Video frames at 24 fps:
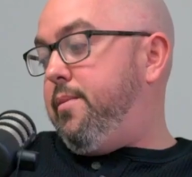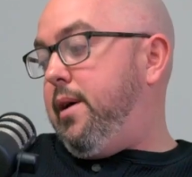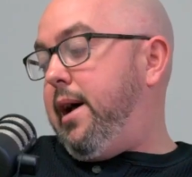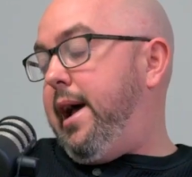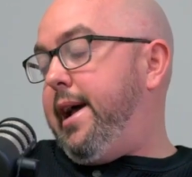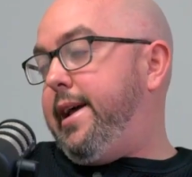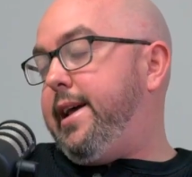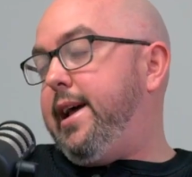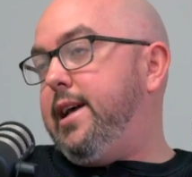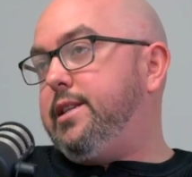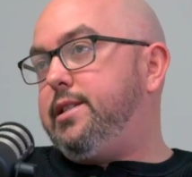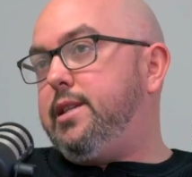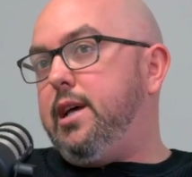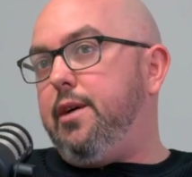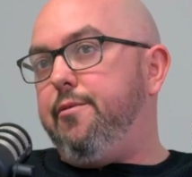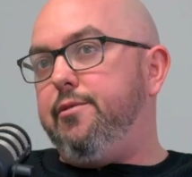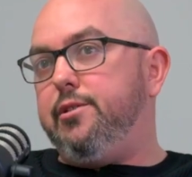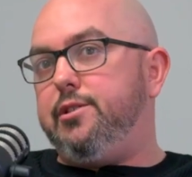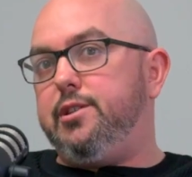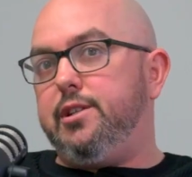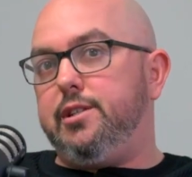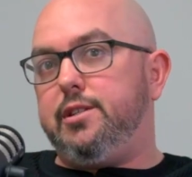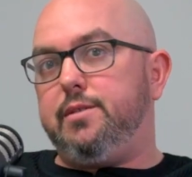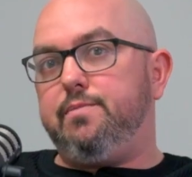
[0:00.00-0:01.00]
I guess I
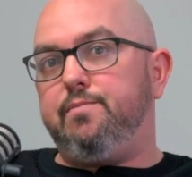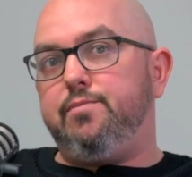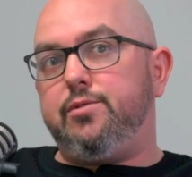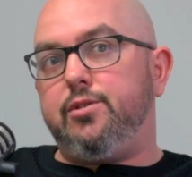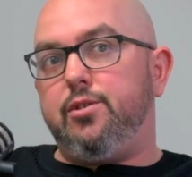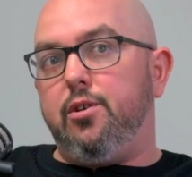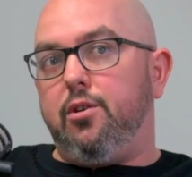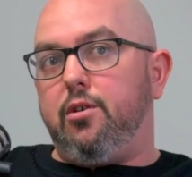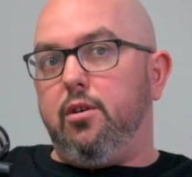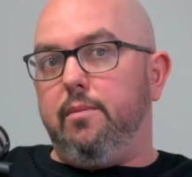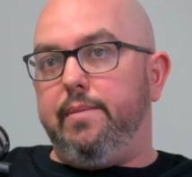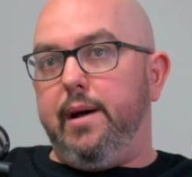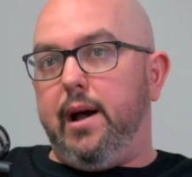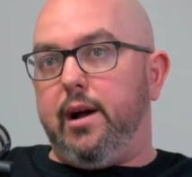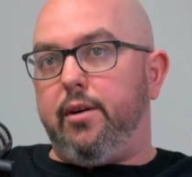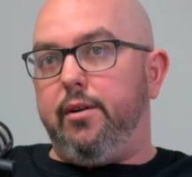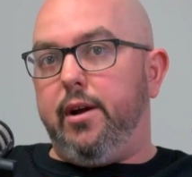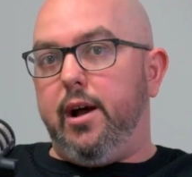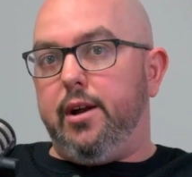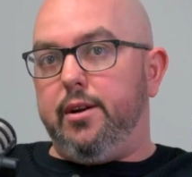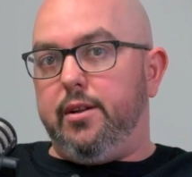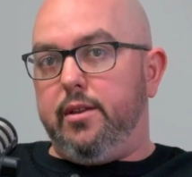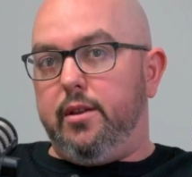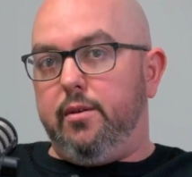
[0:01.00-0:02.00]
would just circle back
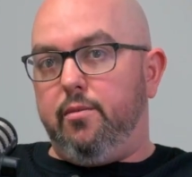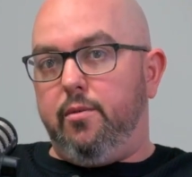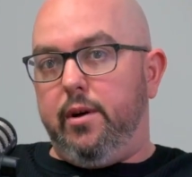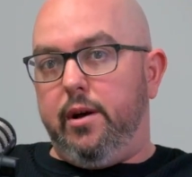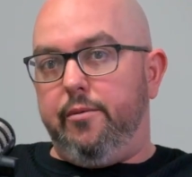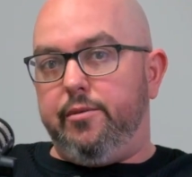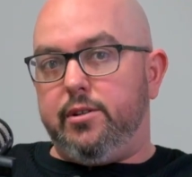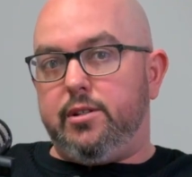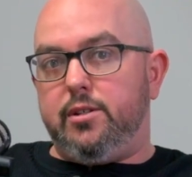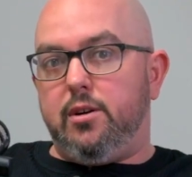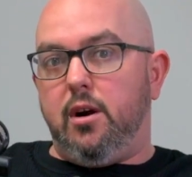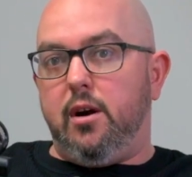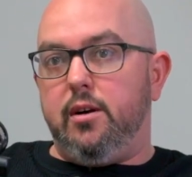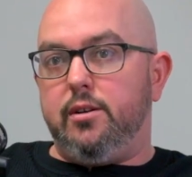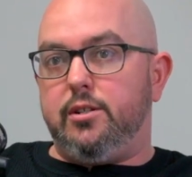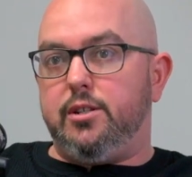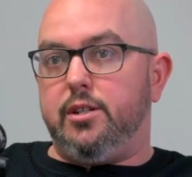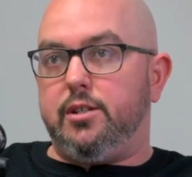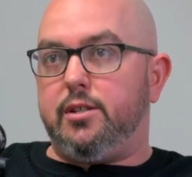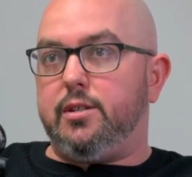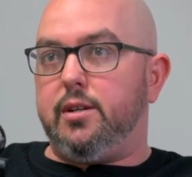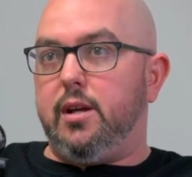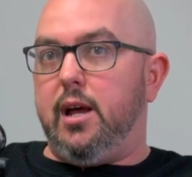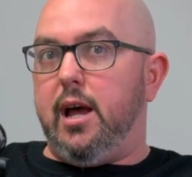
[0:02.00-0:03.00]
around to the way we started.
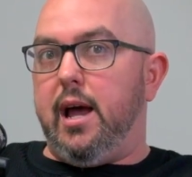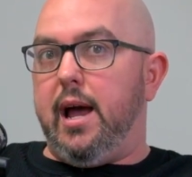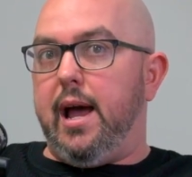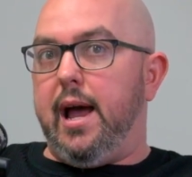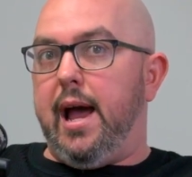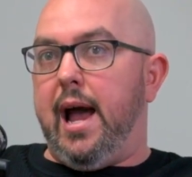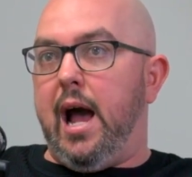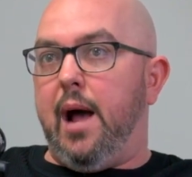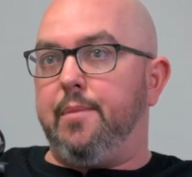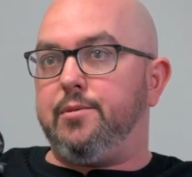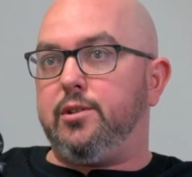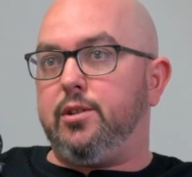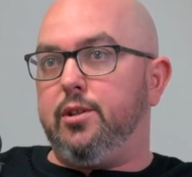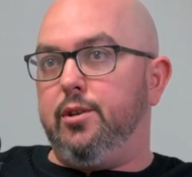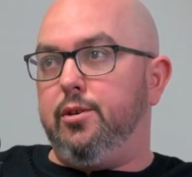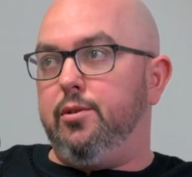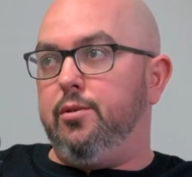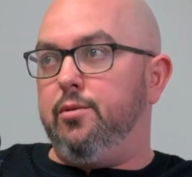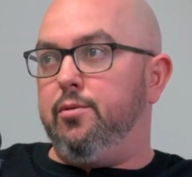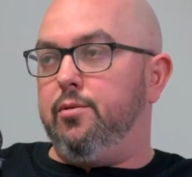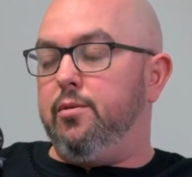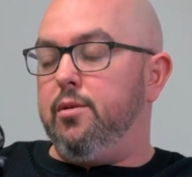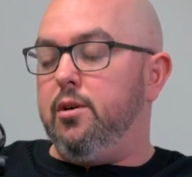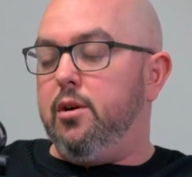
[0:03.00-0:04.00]
Just
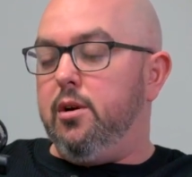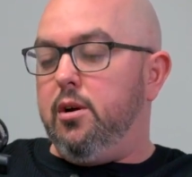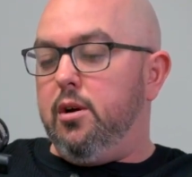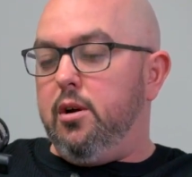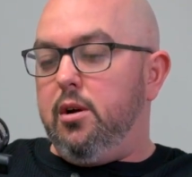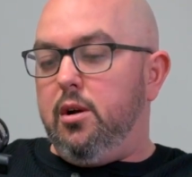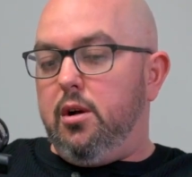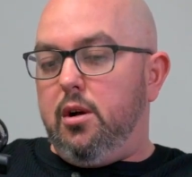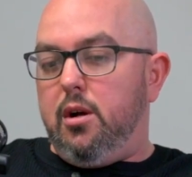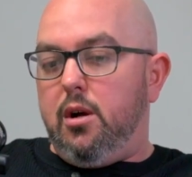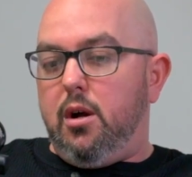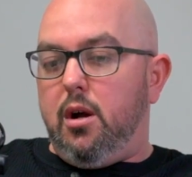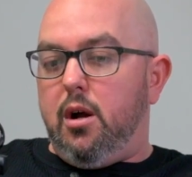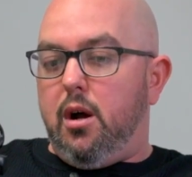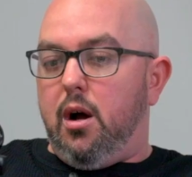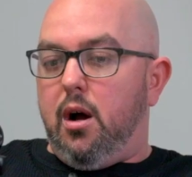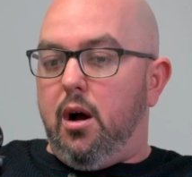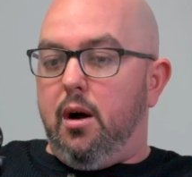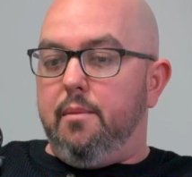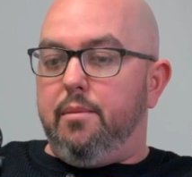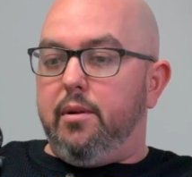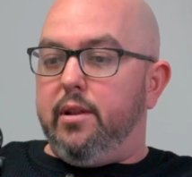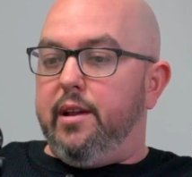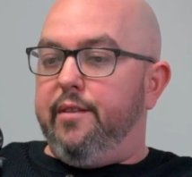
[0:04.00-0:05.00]
absolute
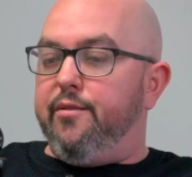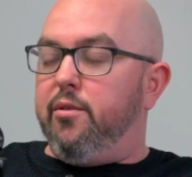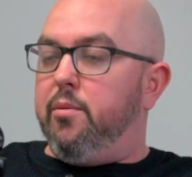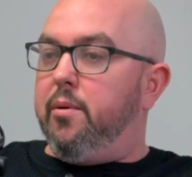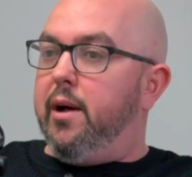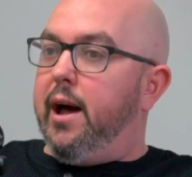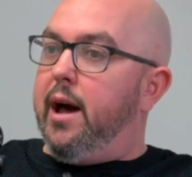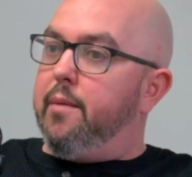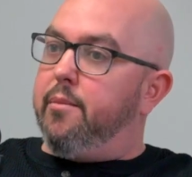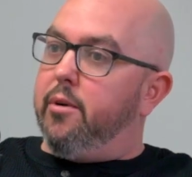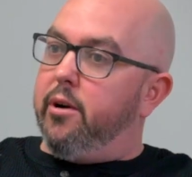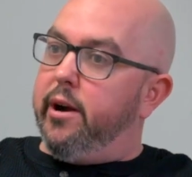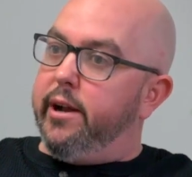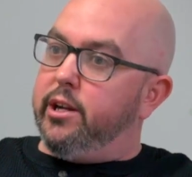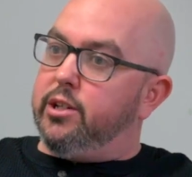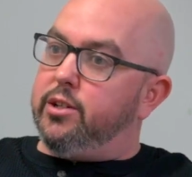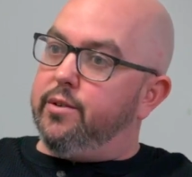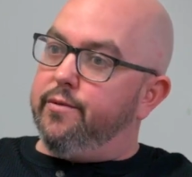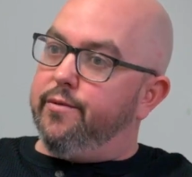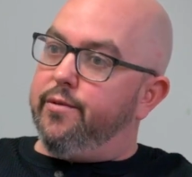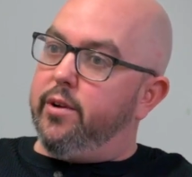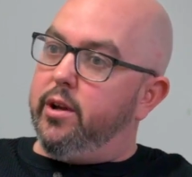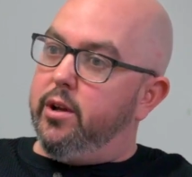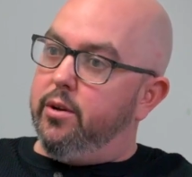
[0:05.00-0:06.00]
unbelievable
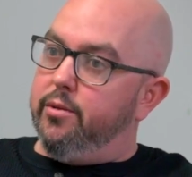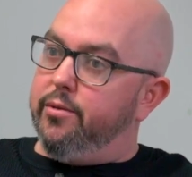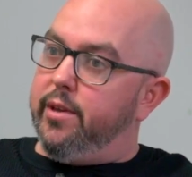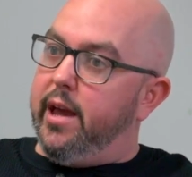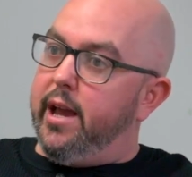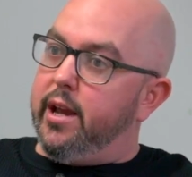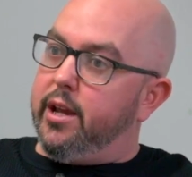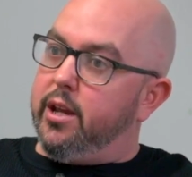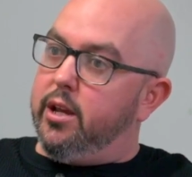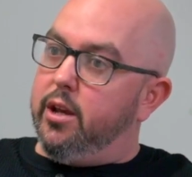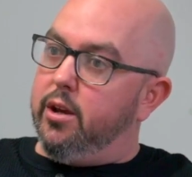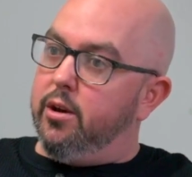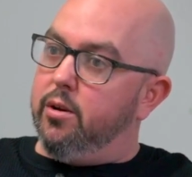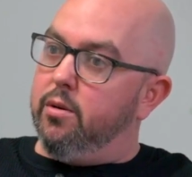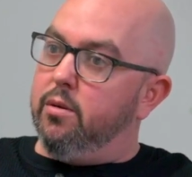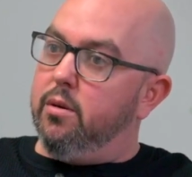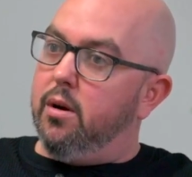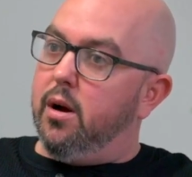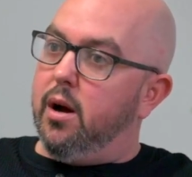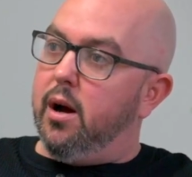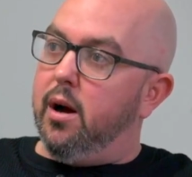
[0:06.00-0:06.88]
admiration for you. Thank you.